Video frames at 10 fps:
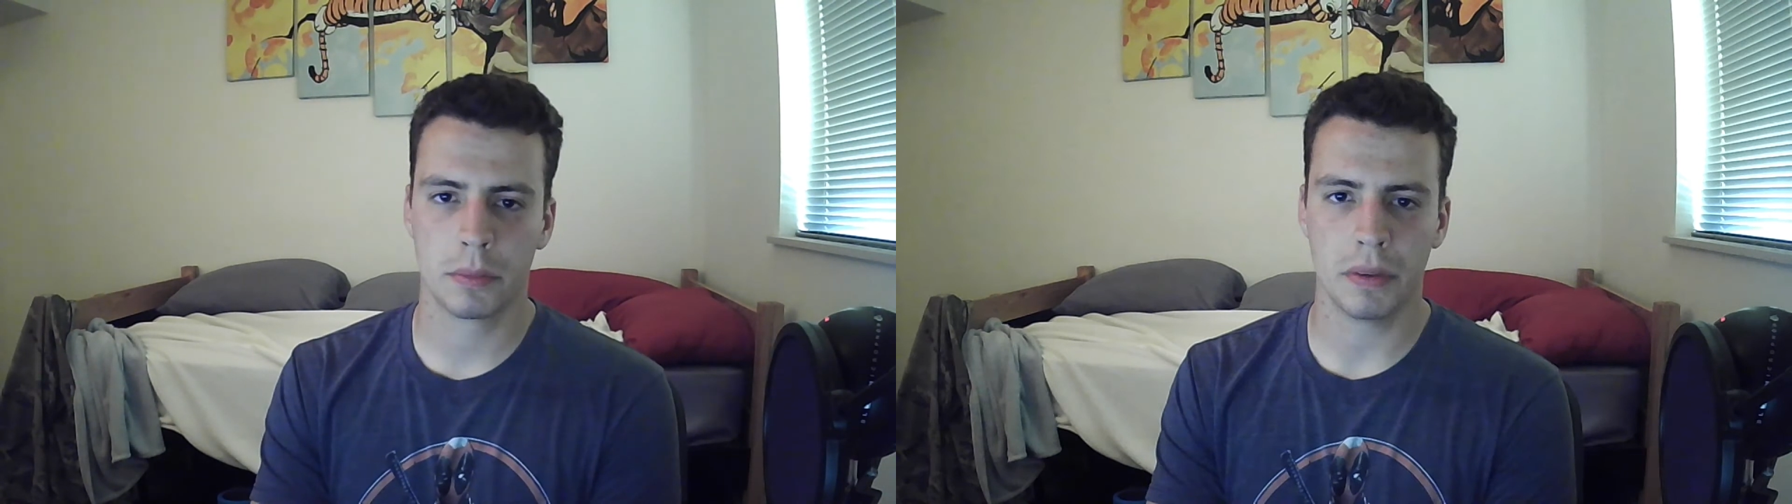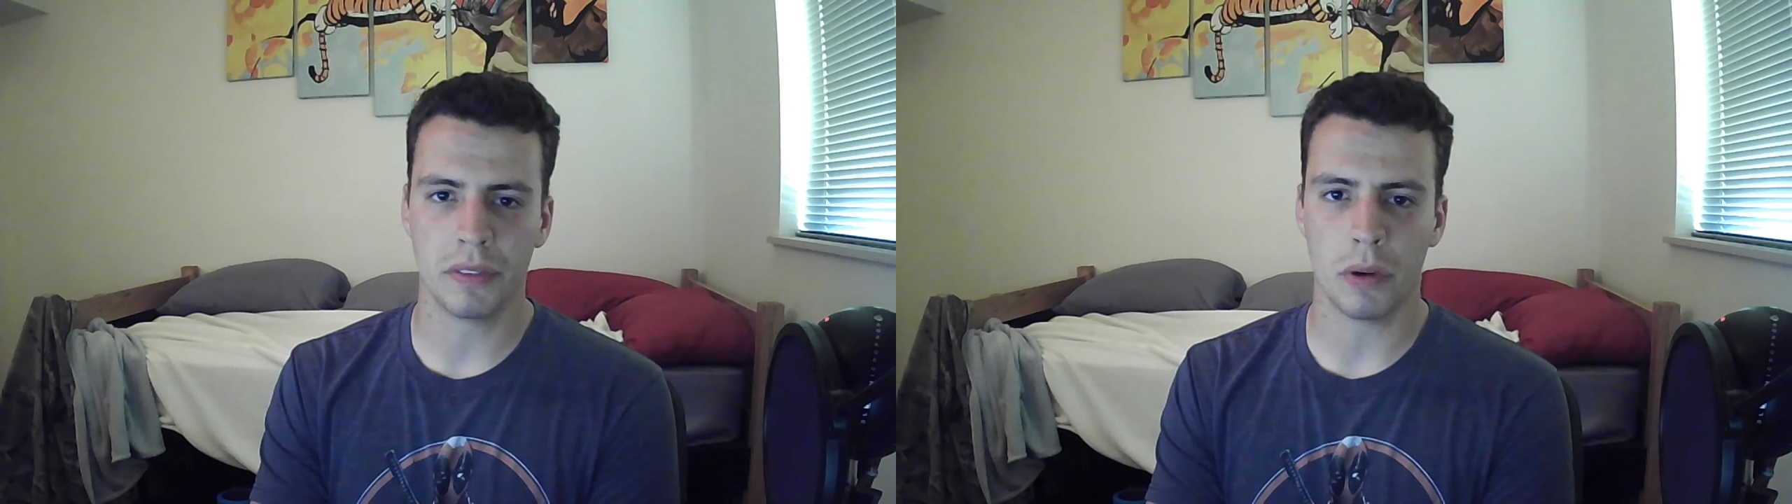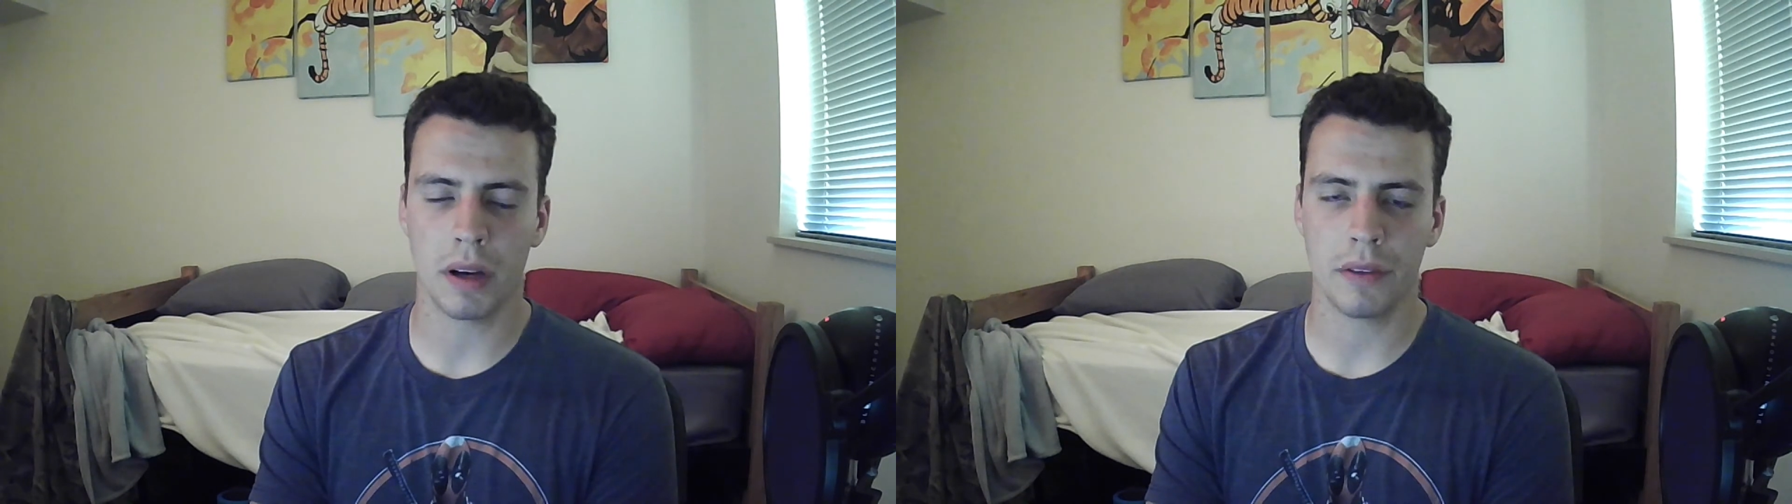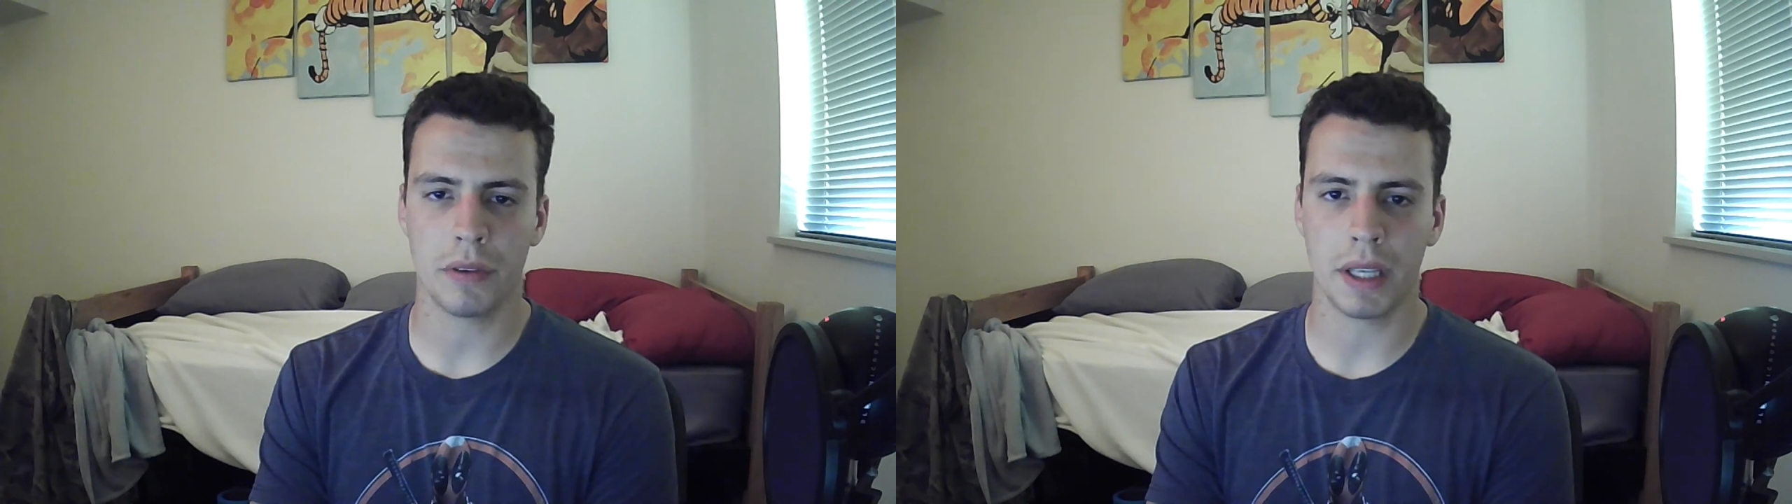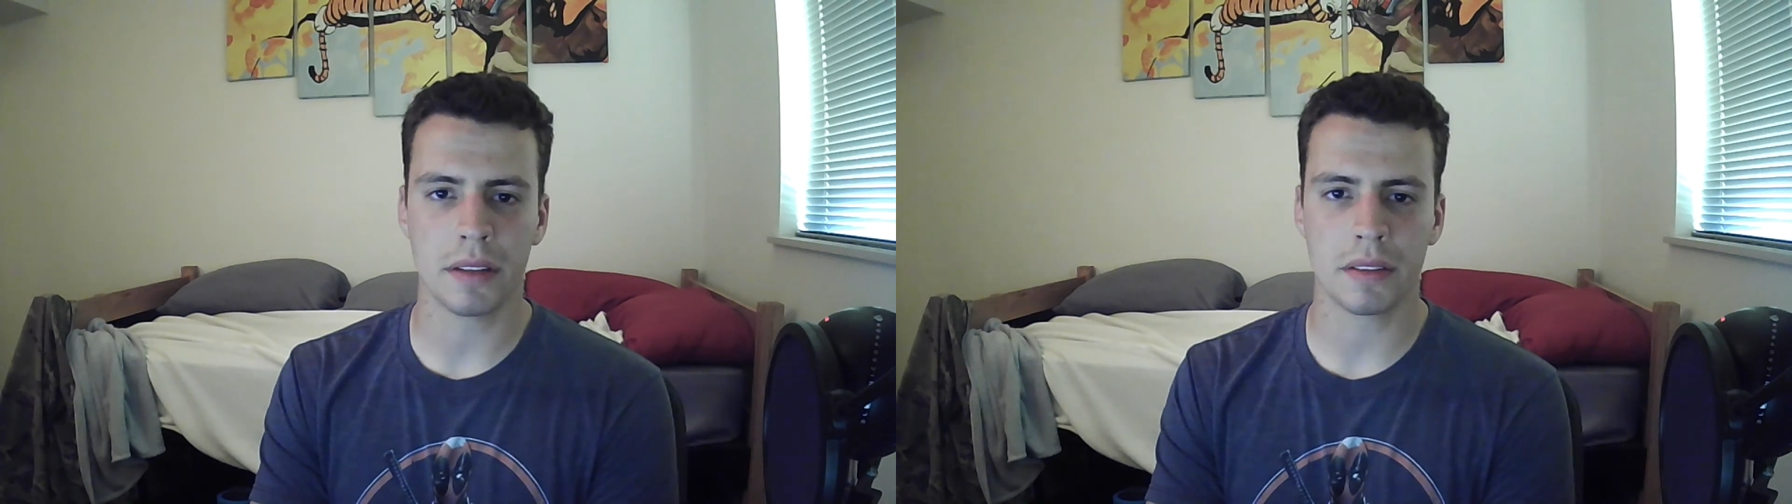before I
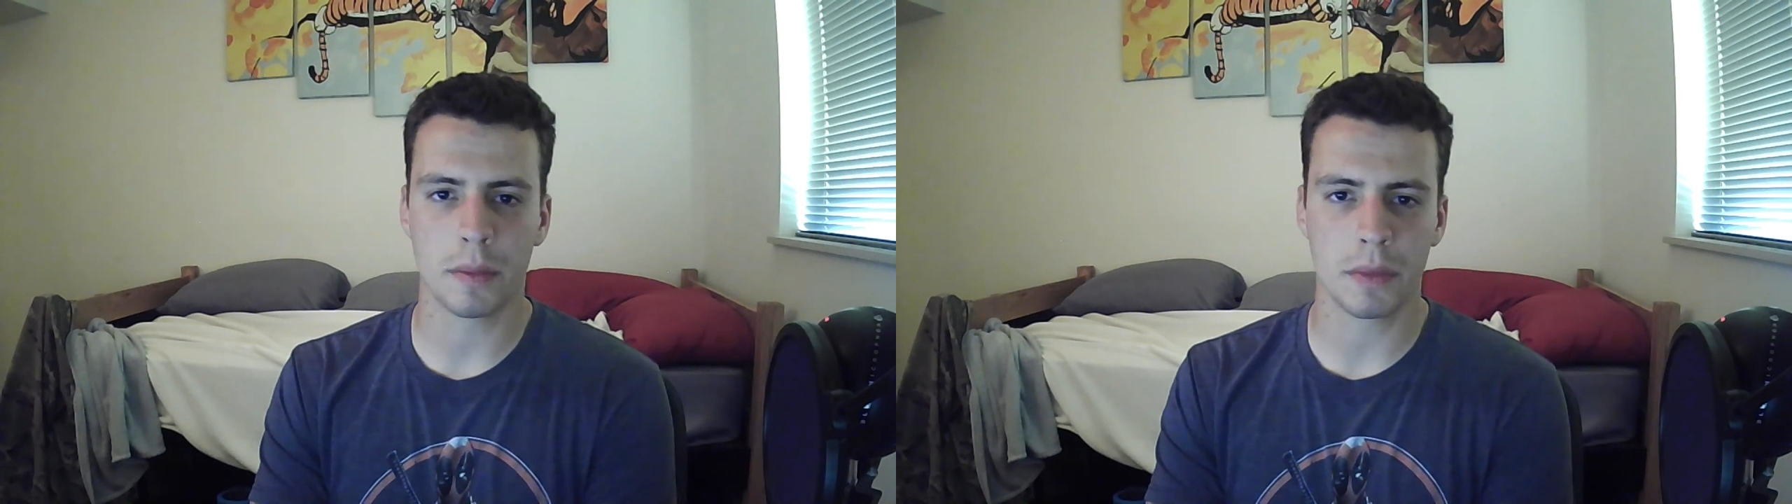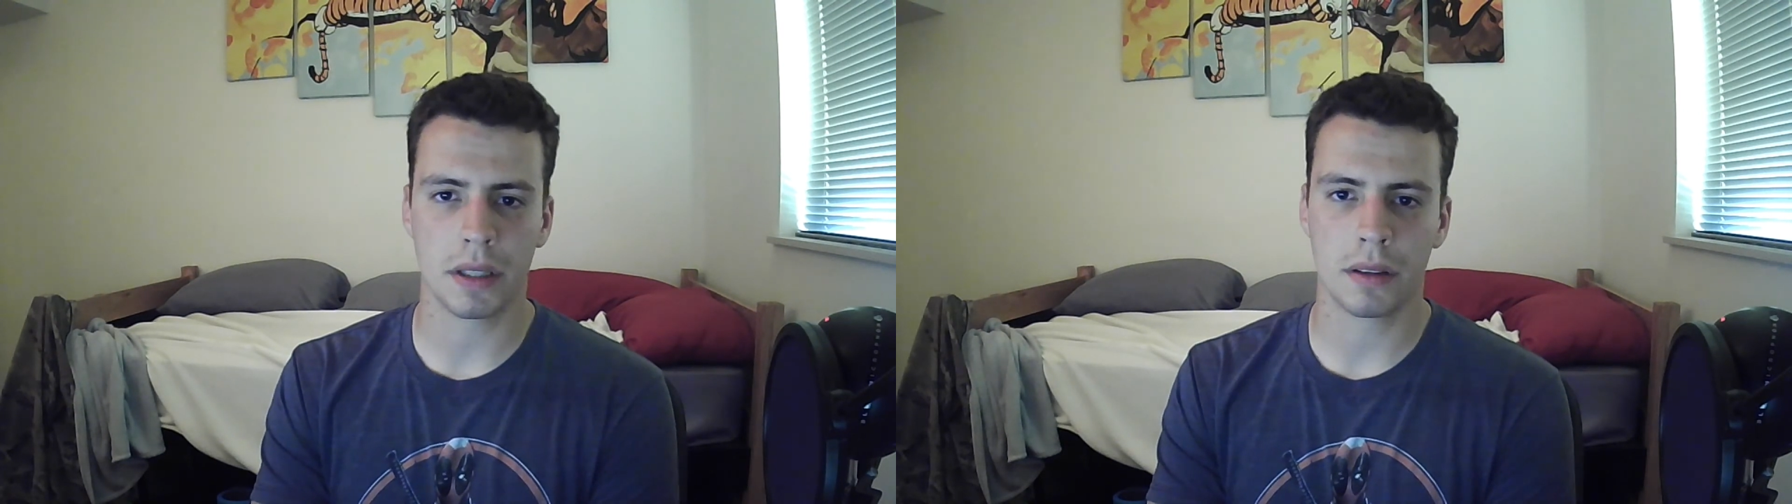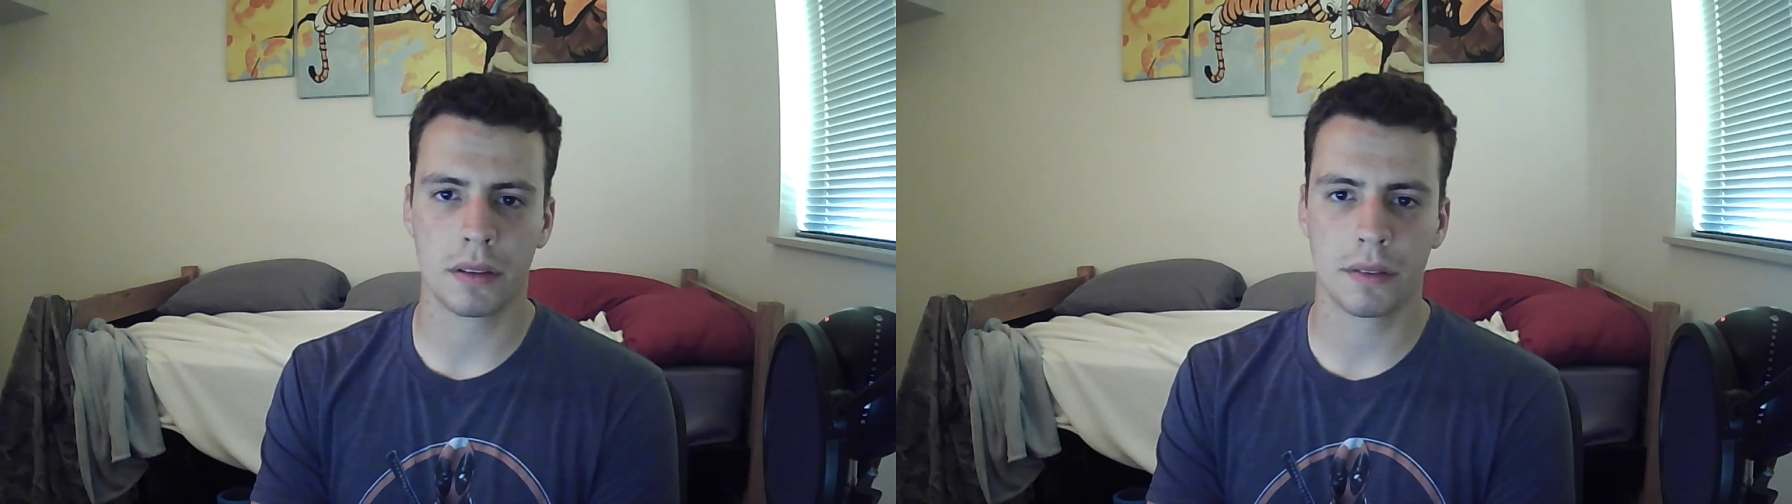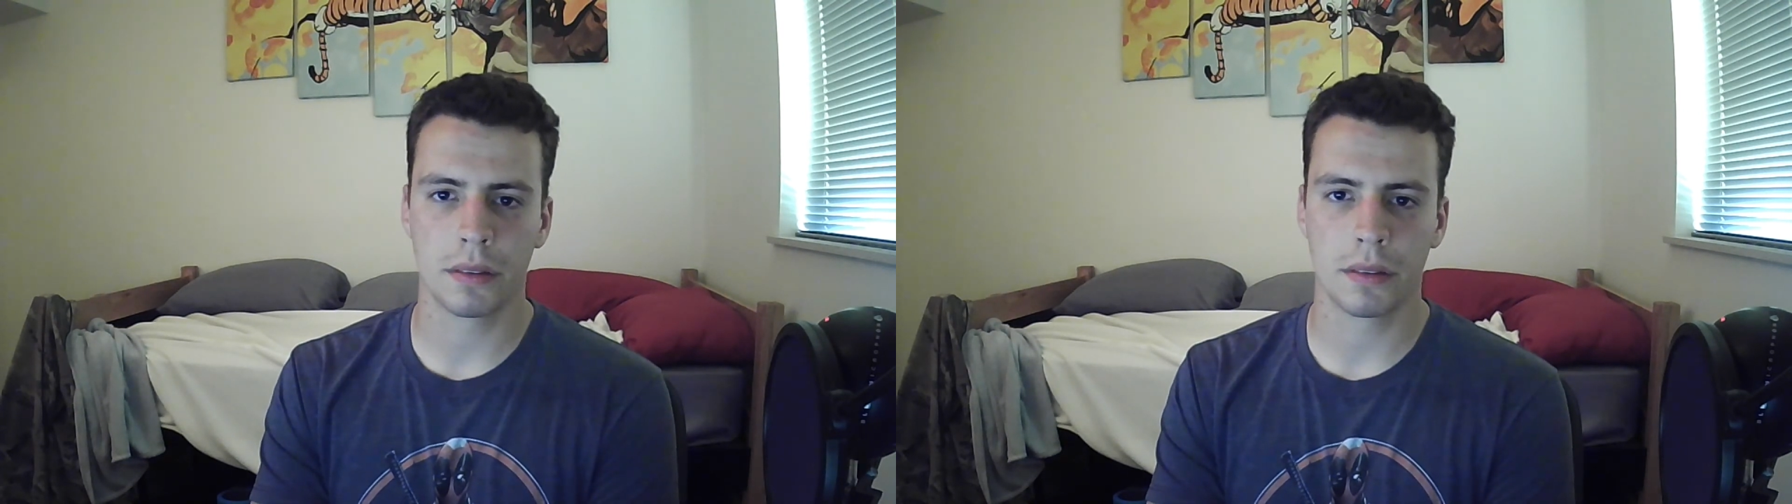forget something